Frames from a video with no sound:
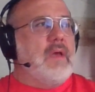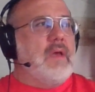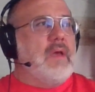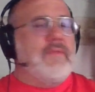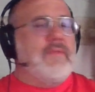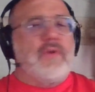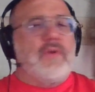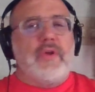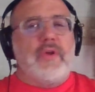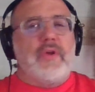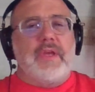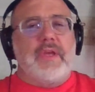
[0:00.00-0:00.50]

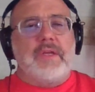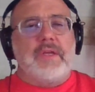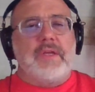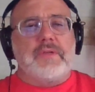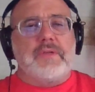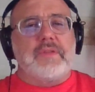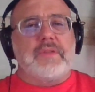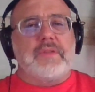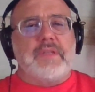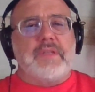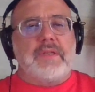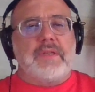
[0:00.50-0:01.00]
very
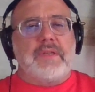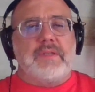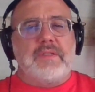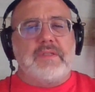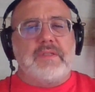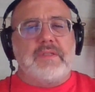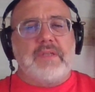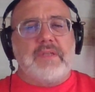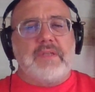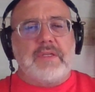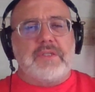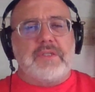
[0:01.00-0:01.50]
interesting
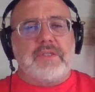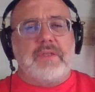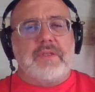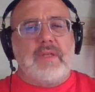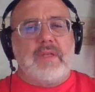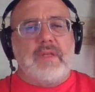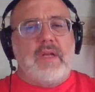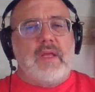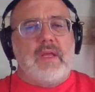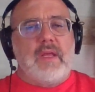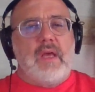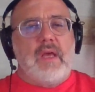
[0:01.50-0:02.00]
distinction
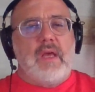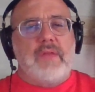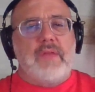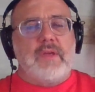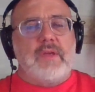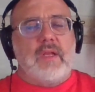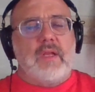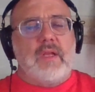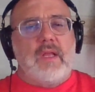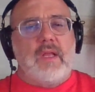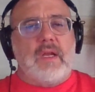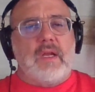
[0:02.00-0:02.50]
that I
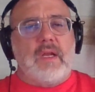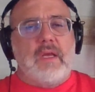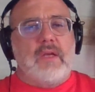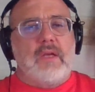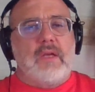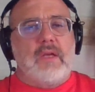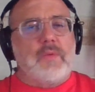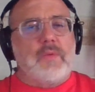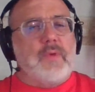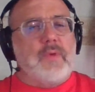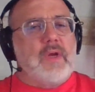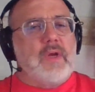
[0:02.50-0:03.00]
think a lot of
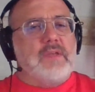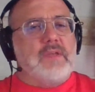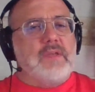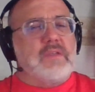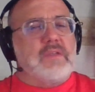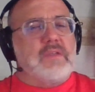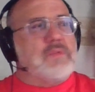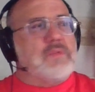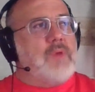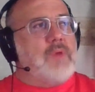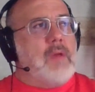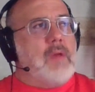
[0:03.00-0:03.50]

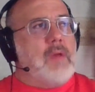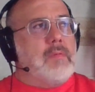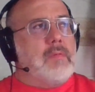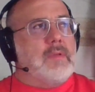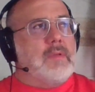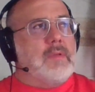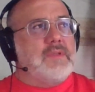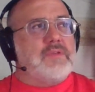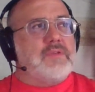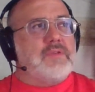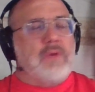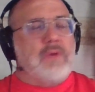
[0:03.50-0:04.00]
enterprises
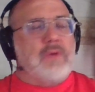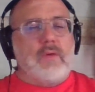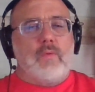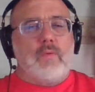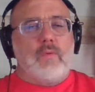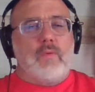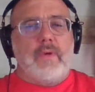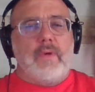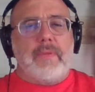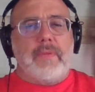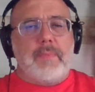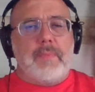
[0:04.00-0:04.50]
probably struggle
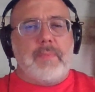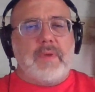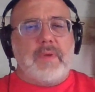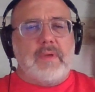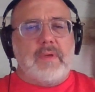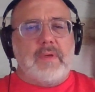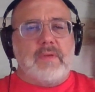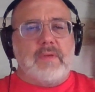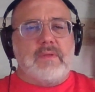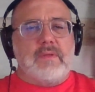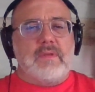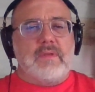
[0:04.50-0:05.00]
with,
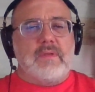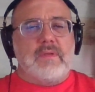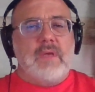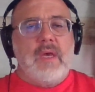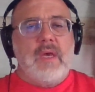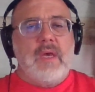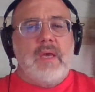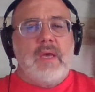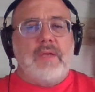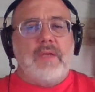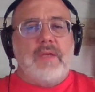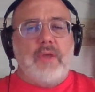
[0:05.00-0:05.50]
because,
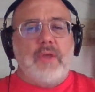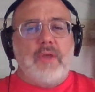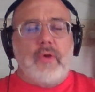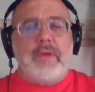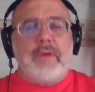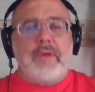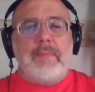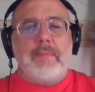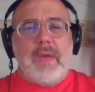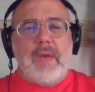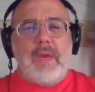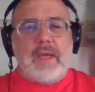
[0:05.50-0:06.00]
you know,
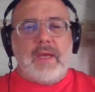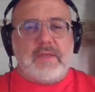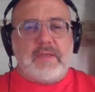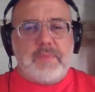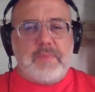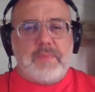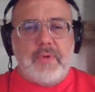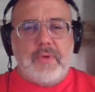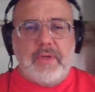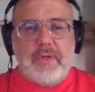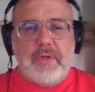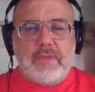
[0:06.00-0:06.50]
in my
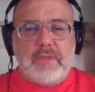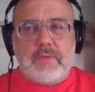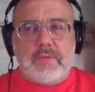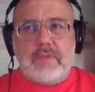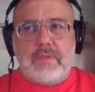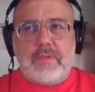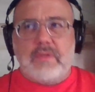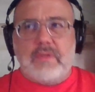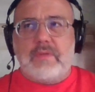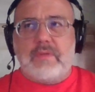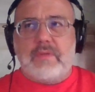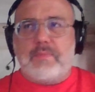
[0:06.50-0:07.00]
experience,
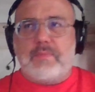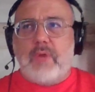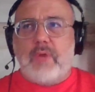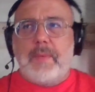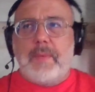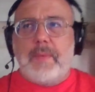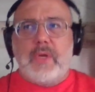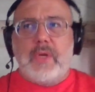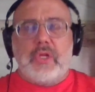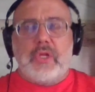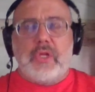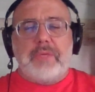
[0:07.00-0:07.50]
which is
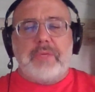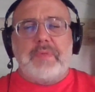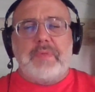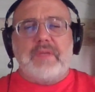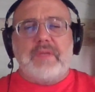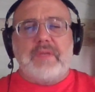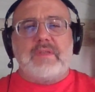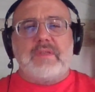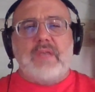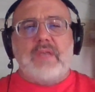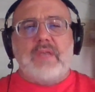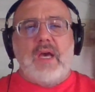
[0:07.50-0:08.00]
primarily
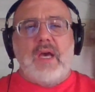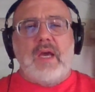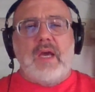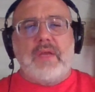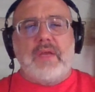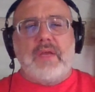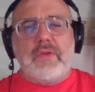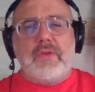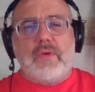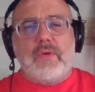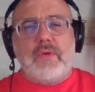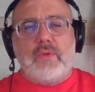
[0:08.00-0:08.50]

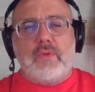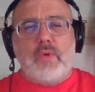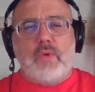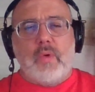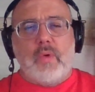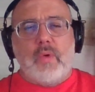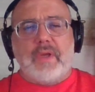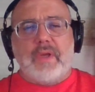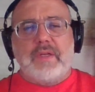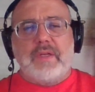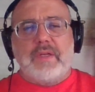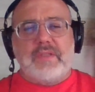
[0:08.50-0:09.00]
PCI, the
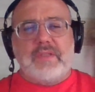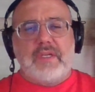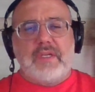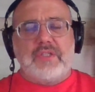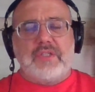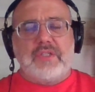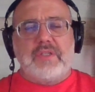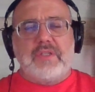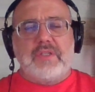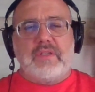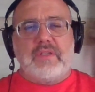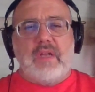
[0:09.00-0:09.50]

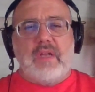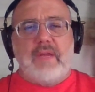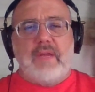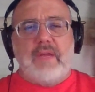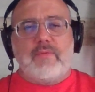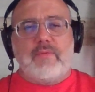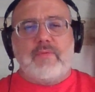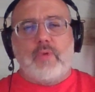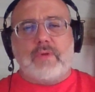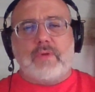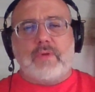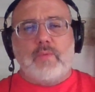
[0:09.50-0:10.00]
organizations that I've
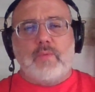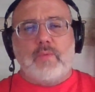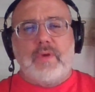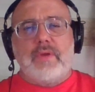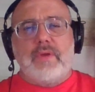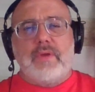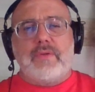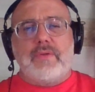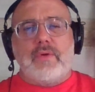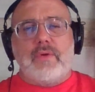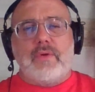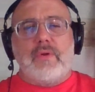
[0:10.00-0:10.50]
worked
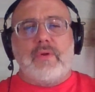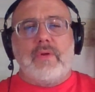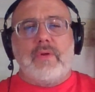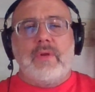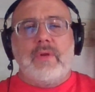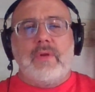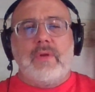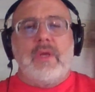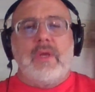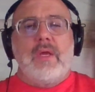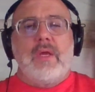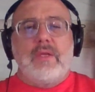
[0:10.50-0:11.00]
with are,
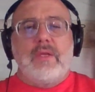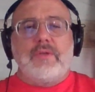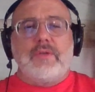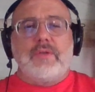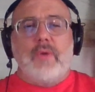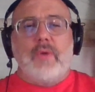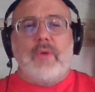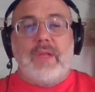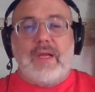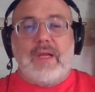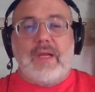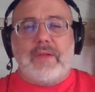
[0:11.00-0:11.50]
you
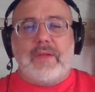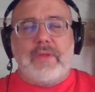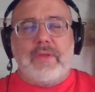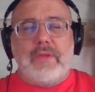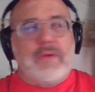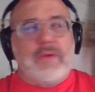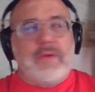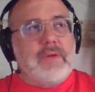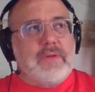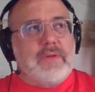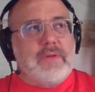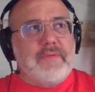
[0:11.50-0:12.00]
know, a lot of
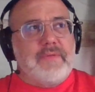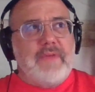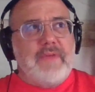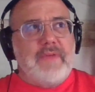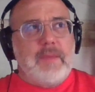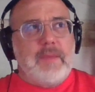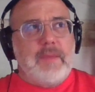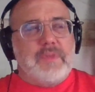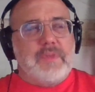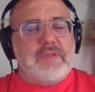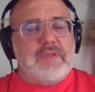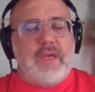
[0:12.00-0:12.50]
the
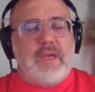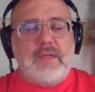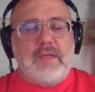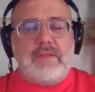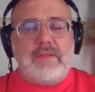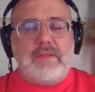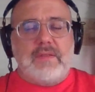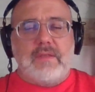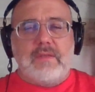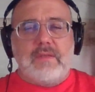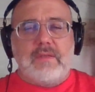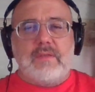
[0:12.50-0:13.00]
famous
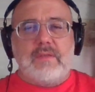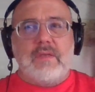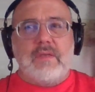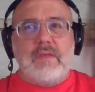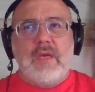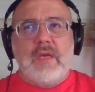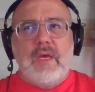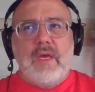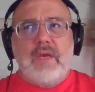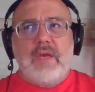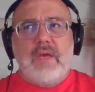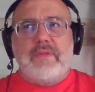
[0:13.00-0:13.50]
cases.
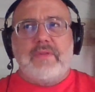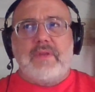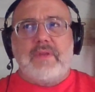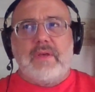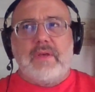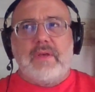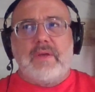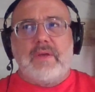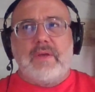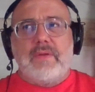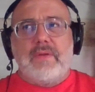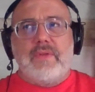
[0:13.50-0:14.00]

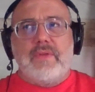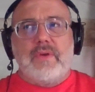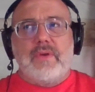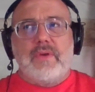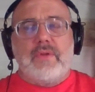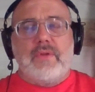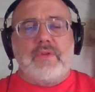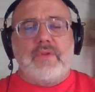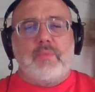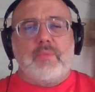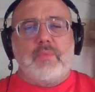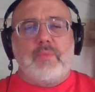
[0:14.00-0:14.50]

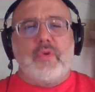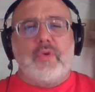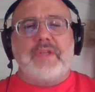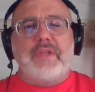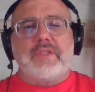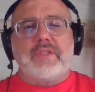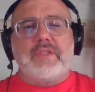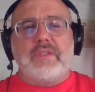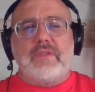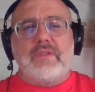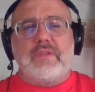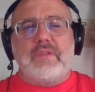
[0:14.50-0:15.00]
The
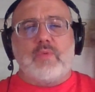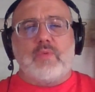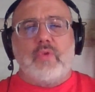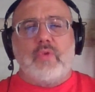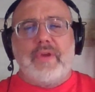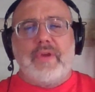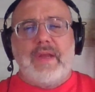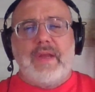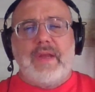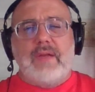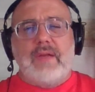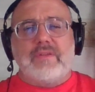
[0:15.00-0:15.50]
breaches were
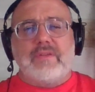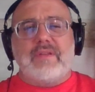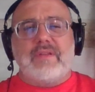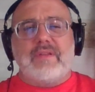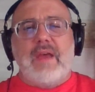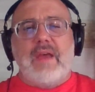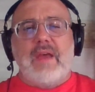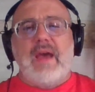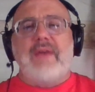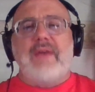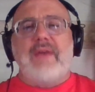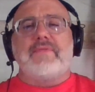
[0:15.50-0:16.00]
announced
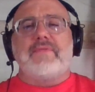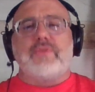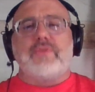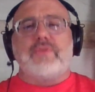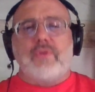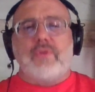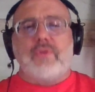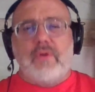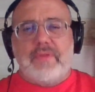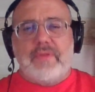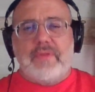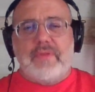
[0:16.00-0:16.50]

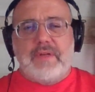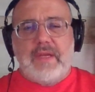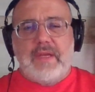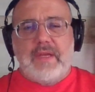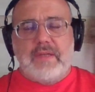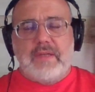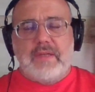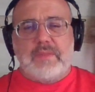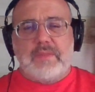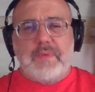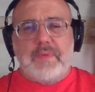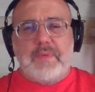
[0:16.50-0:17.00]
after all the
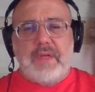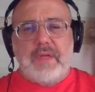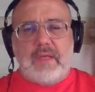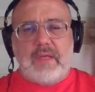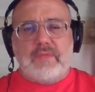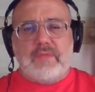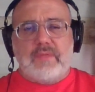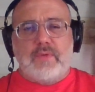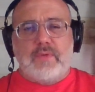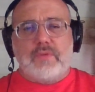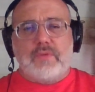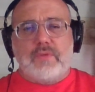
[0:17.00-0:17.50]
data has been
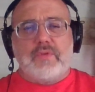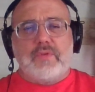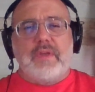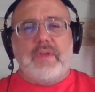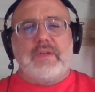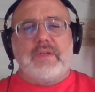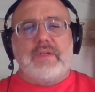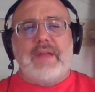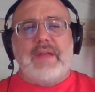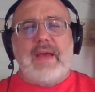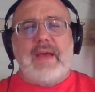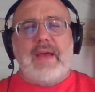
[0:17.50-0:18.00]

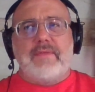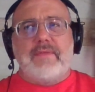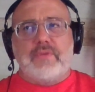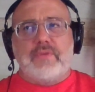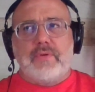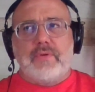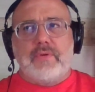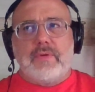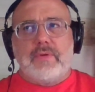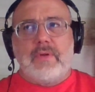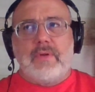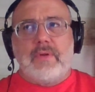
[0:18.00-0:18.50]
exfiltrated,
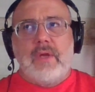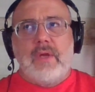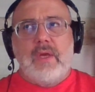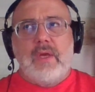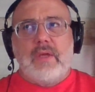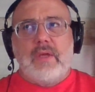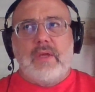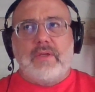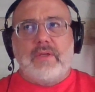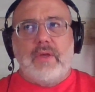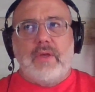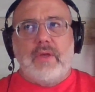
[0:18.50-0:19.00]
after,
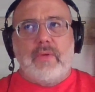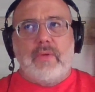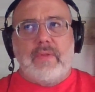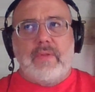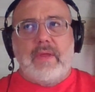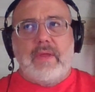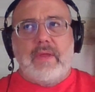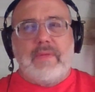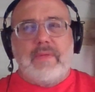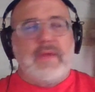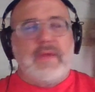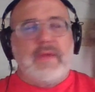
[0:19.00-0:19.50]
you
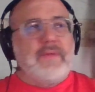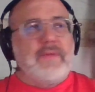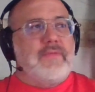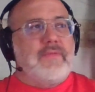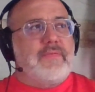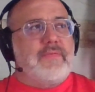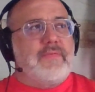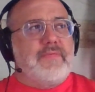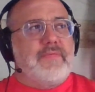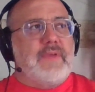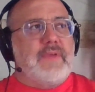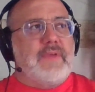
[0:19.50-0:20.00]
know, they've
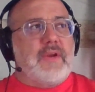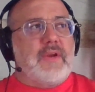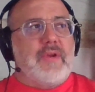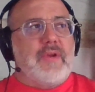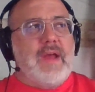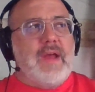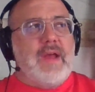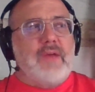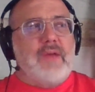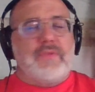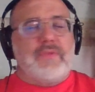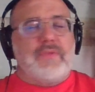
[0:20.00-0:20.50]
figured
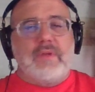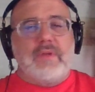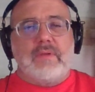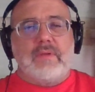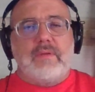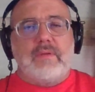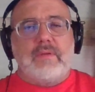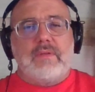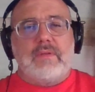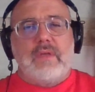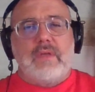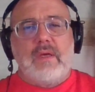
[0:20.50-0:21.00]
out
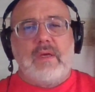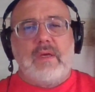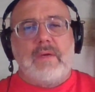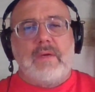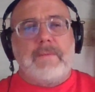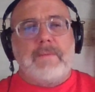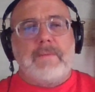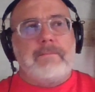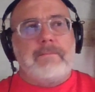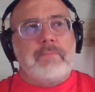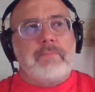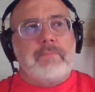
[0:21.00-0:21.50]

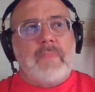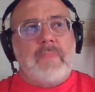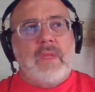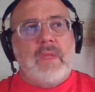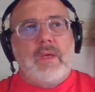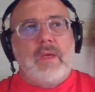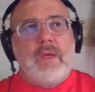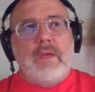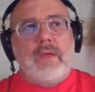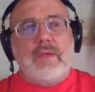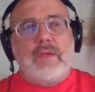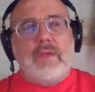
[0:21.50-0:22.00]
that,
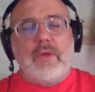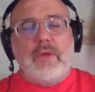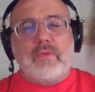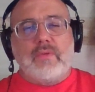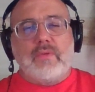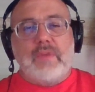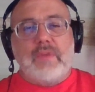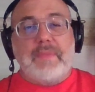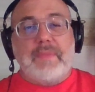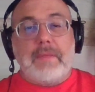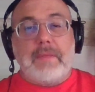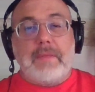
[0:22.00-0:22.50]
you know,
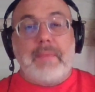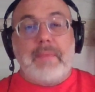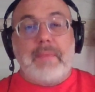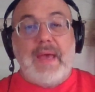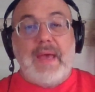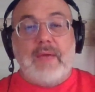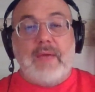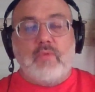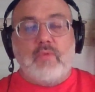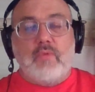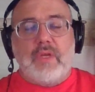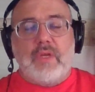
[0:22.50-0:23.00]
something
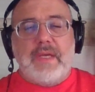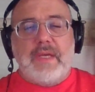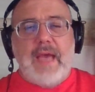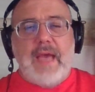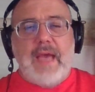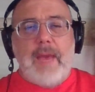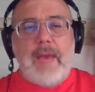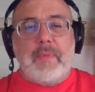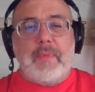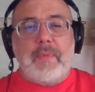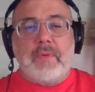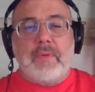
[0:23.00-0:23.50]
bad really
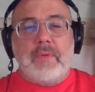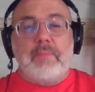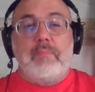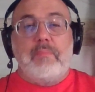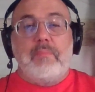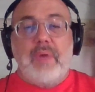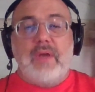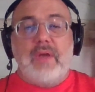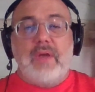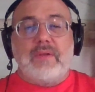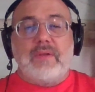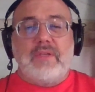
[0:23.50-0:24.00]
happened.
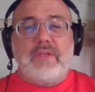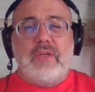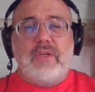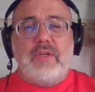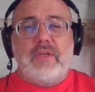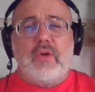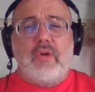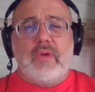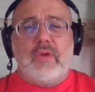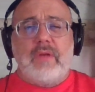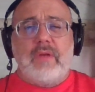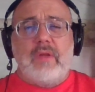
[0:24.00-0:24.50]
But, you
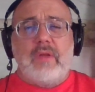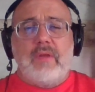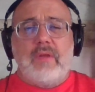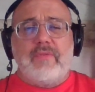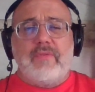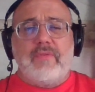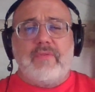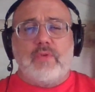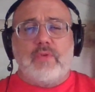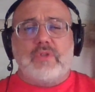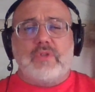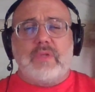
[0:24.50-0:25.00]
know,
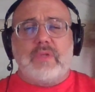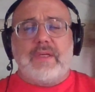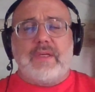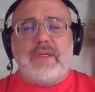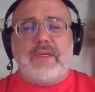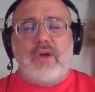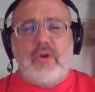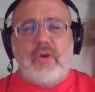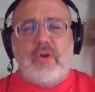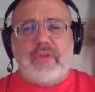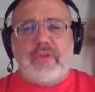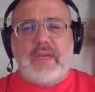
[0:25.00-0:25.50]
in virtually
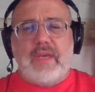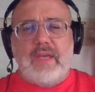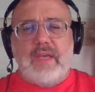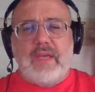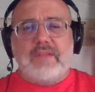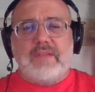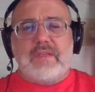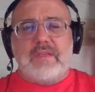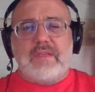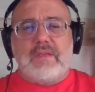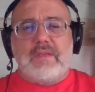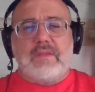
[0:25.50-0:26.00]
all the
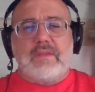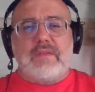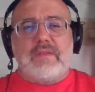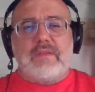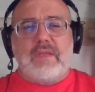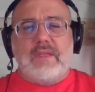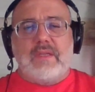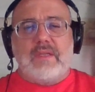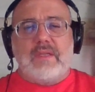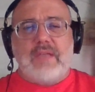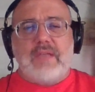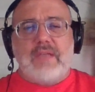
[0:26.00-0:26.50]
cases,
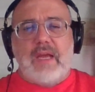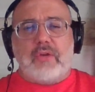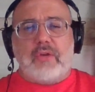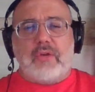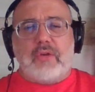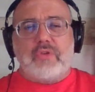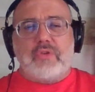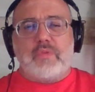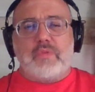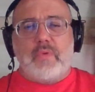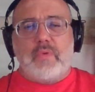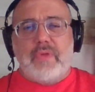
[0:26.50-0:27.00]
the
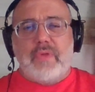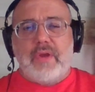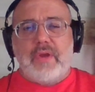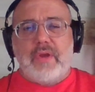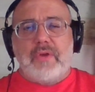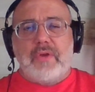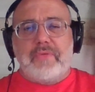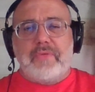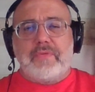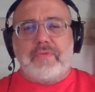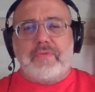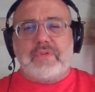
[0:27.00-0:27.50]
attackers were
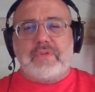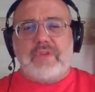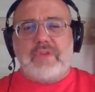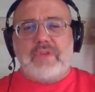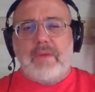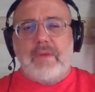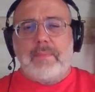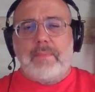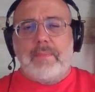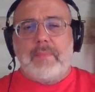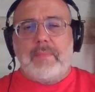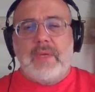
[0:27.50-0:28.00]
there for
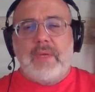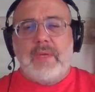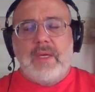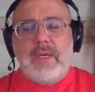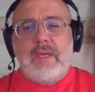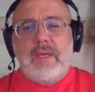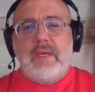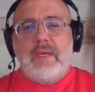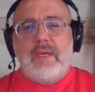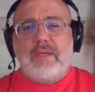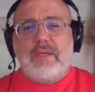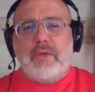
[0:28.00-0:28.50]
some,
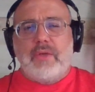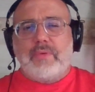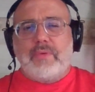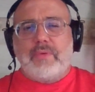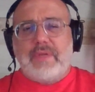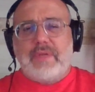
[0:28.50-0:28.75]
you